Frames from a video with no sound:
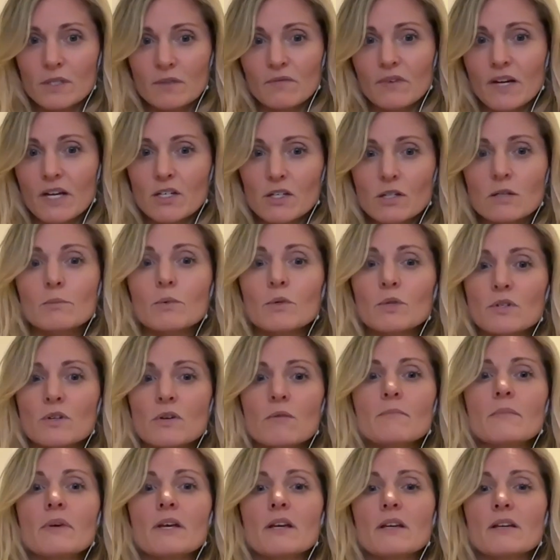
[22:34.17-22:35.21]
and vegetables are
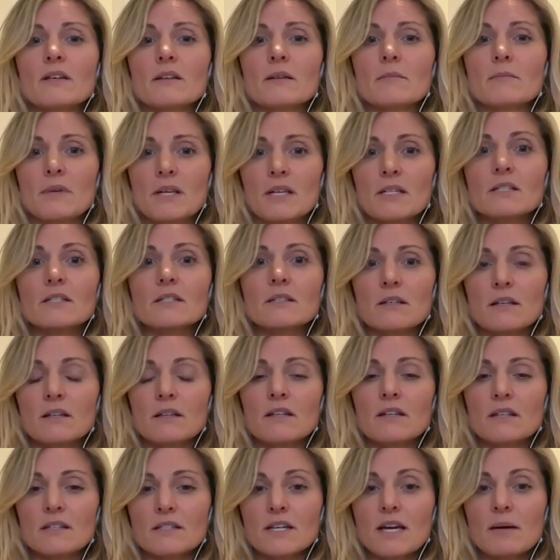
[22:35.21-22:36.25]
missed in
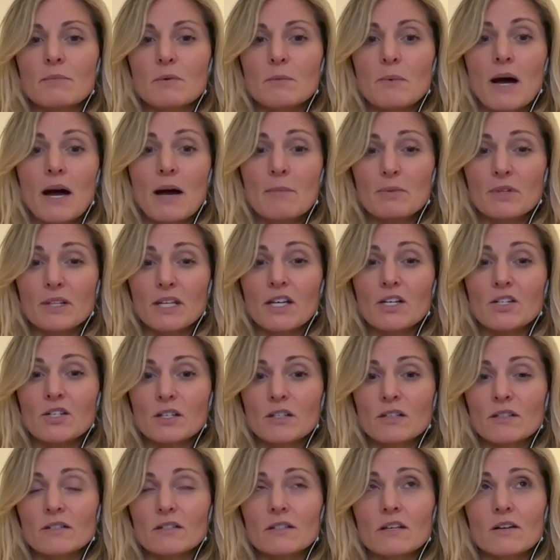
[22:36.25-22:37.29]
this type of
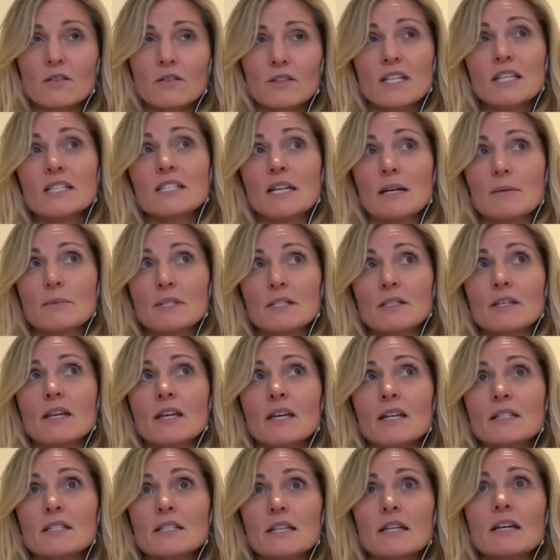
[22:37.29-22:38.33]
population and these types of
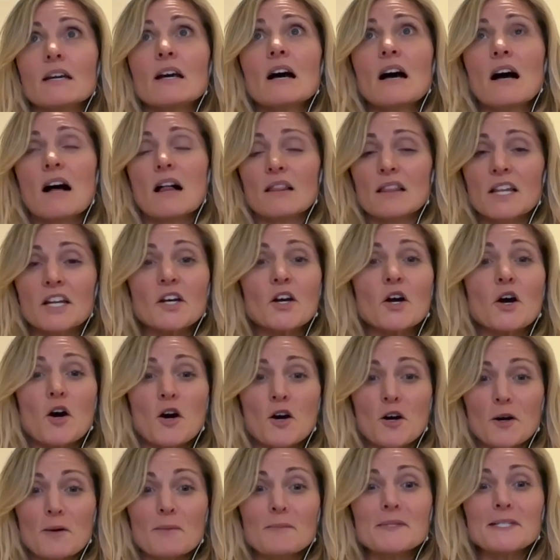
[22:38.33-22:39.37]
kids. Like a lot of
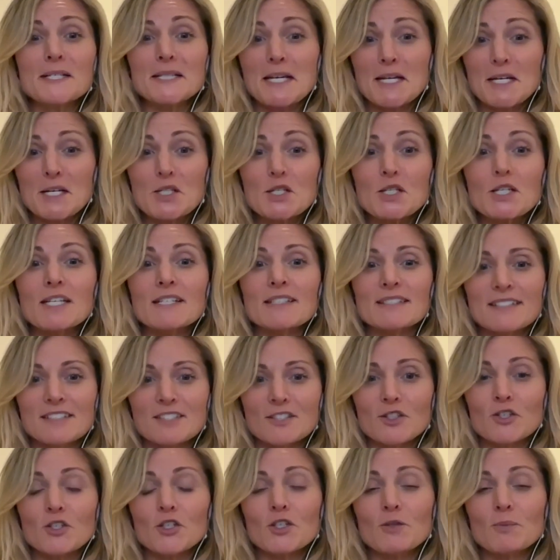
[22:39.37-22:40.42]
carbs, a lot of cheeses
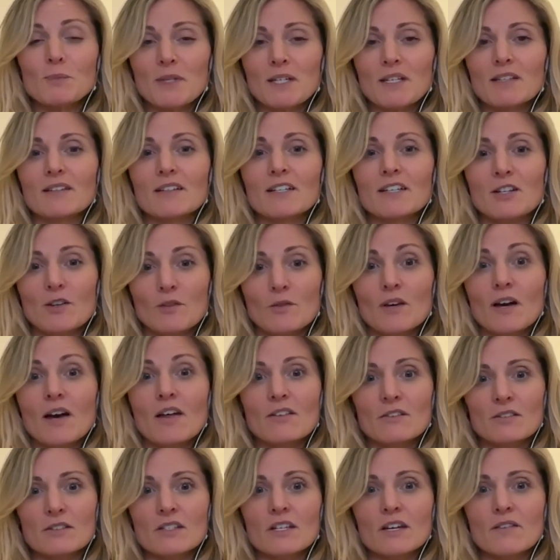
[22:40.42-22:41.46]
are good, but the
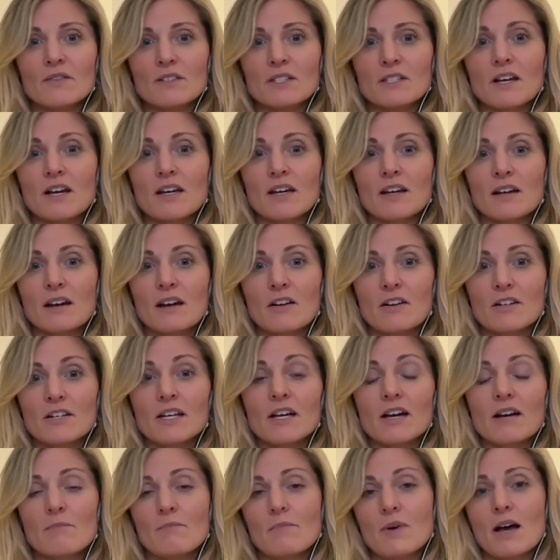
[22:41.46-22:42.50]
other stuff is kind of hard to
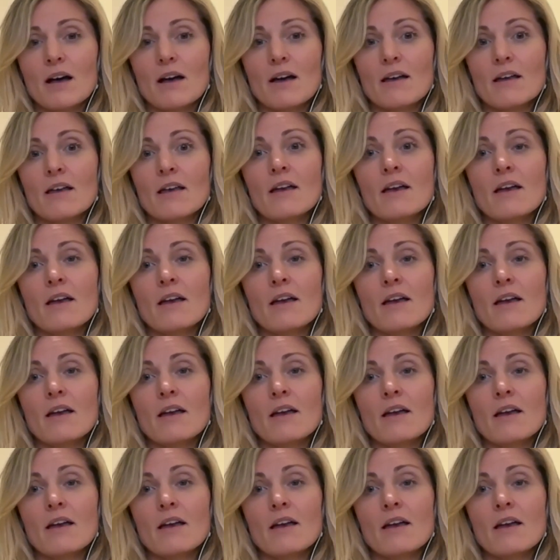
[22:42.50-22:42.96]
come by.